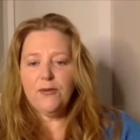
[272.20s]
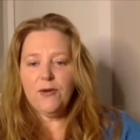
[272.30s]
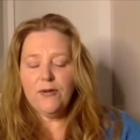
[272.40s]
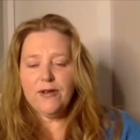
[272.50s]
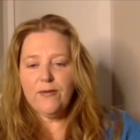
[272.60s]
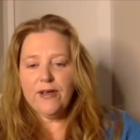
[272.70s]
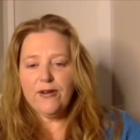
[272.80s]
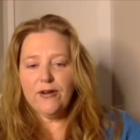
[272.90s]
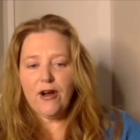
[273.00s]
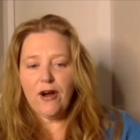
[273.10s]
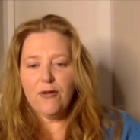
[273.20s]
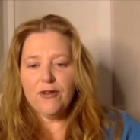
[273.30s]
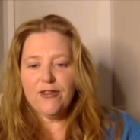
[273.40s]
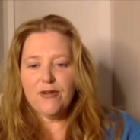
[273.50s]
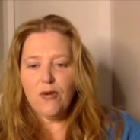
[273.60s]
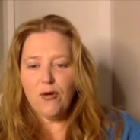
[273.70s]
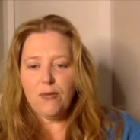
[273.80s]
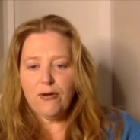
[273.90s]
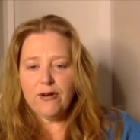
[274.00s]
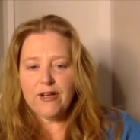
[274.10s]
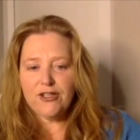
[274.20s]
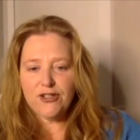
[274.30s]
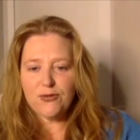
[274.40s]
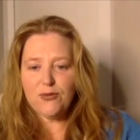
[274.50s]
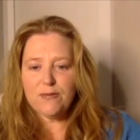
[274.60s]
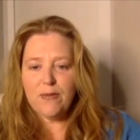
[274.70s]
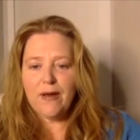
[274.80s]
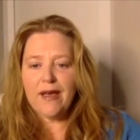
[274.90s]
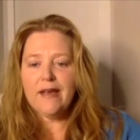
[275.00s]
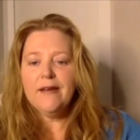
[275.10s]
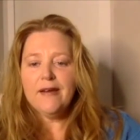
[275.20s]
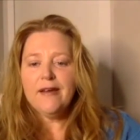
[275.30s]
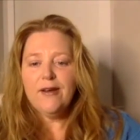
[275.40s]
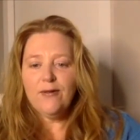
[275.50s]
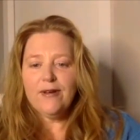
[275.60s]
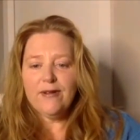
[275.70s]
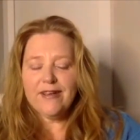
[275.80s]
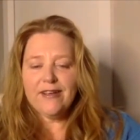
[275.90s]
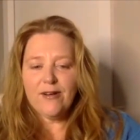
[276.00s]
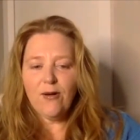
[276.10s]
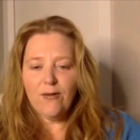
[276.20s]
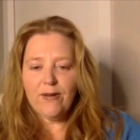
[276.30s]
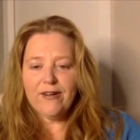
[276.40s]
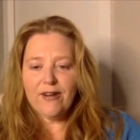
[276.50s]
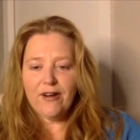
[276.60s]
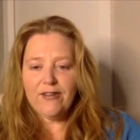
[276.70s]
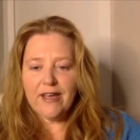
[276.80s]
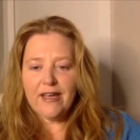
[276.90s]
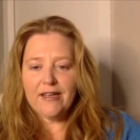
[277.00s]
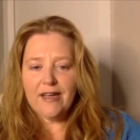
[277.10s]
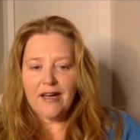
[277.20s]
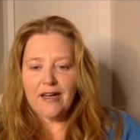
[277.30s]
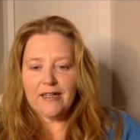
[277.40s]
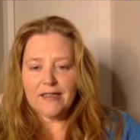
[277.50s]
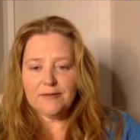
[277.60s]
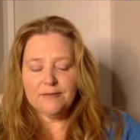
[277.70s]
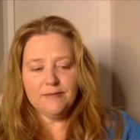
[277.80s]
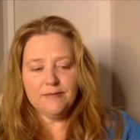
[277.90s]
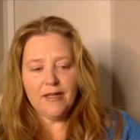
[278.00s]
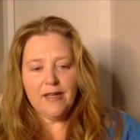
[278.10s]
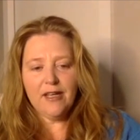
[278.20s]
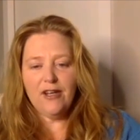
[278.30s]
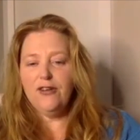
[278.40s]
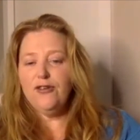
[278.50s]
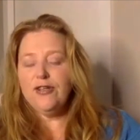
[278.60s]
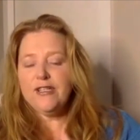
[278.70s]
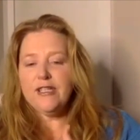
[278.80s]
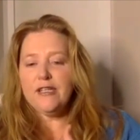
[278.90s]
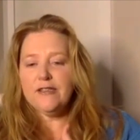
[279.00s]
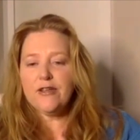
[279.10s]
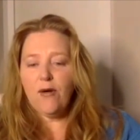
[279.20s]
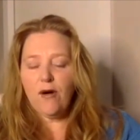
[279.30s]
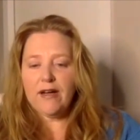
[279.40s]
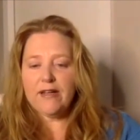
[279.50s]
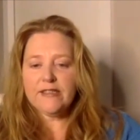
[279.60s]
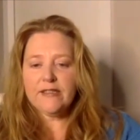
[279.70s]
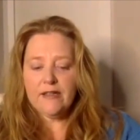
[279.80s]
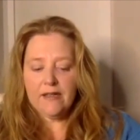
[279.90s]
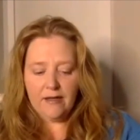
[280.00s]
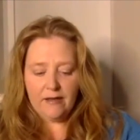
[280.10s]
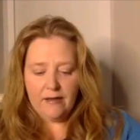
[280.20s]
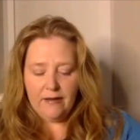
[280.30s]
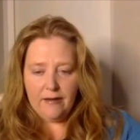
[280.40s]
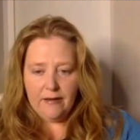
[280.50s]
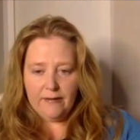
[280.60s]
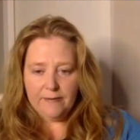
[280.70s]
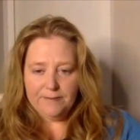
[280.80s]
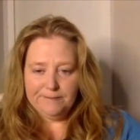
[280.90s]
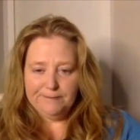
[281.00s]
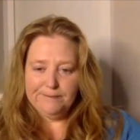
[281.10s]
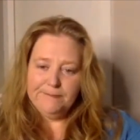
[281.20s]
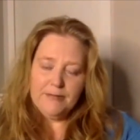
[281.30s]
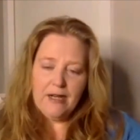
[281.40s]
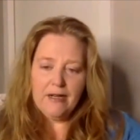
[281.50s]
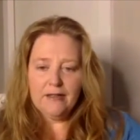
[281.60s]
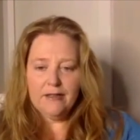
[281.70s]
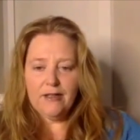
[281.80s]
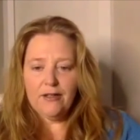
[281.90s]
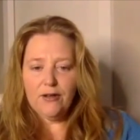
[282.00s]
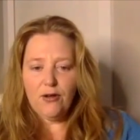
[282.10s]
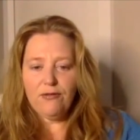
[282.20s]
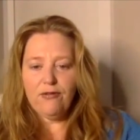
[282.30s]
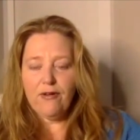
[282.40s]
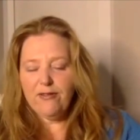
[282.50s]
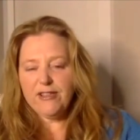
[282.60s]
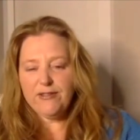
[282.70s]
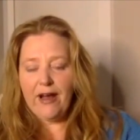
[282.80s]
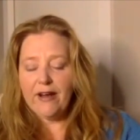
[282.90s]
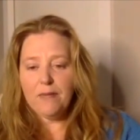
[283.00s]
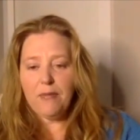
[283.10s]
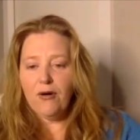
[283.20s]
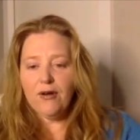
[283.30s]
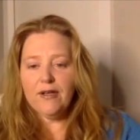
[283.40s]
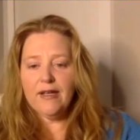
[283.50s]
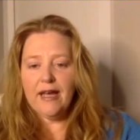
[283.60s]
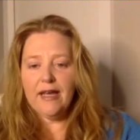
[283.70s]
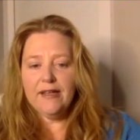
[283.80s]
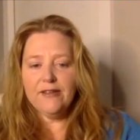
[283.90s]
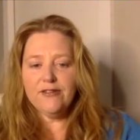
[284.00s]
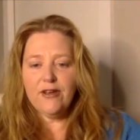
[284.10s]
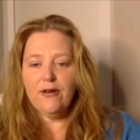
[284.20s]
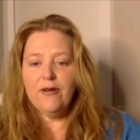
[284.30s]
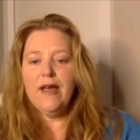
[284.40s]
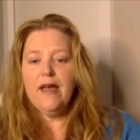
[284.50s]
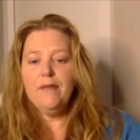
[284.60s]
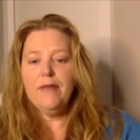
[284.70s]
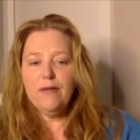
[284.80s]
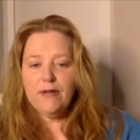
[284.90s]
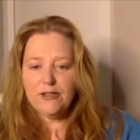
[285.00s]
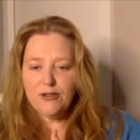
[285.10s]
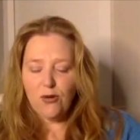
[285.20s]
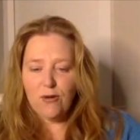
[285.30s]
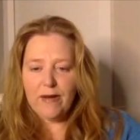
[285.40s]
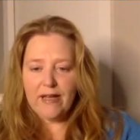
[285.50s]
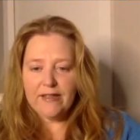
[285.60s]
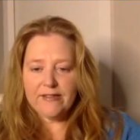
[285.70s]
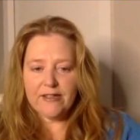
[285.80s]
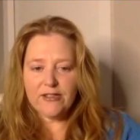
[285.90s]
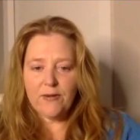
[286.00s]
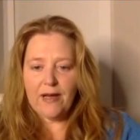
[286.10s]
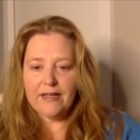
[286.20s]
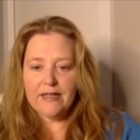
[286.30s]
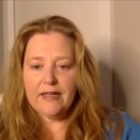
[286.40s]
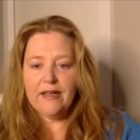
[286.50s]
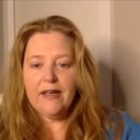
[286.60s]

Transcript: we would we could go with the more prudish would be we, we could we could go there. Um, you know, nudity is quite you mm, know, not for, it's frowned upon, and so people don't talk about their sexuality.